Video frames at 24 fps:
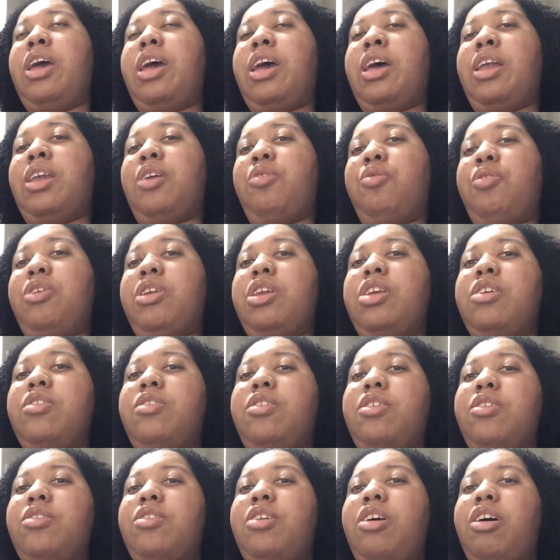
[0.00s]
and I wanted
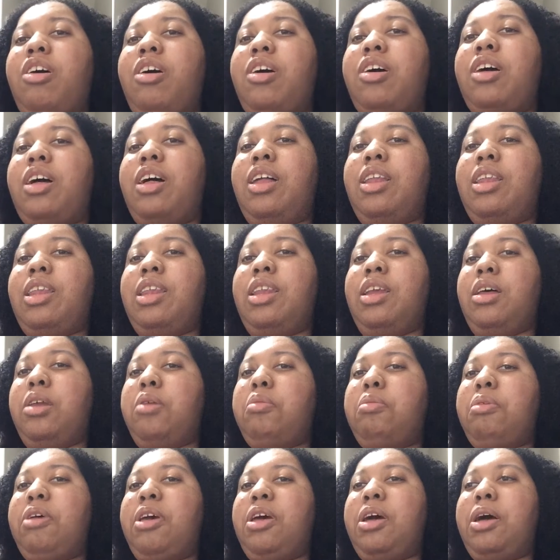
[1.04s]
to talk a
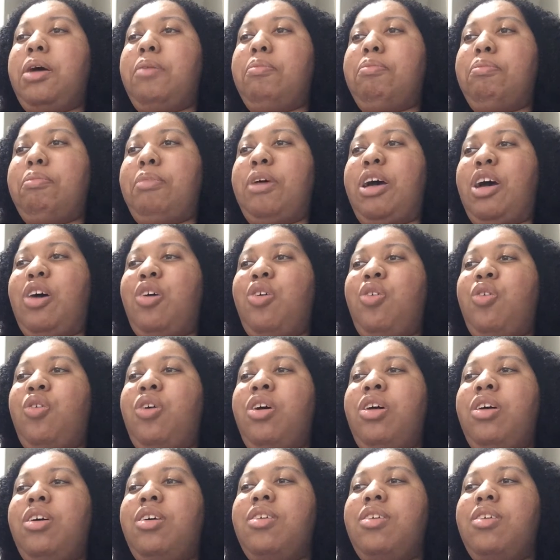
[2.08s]
little bit about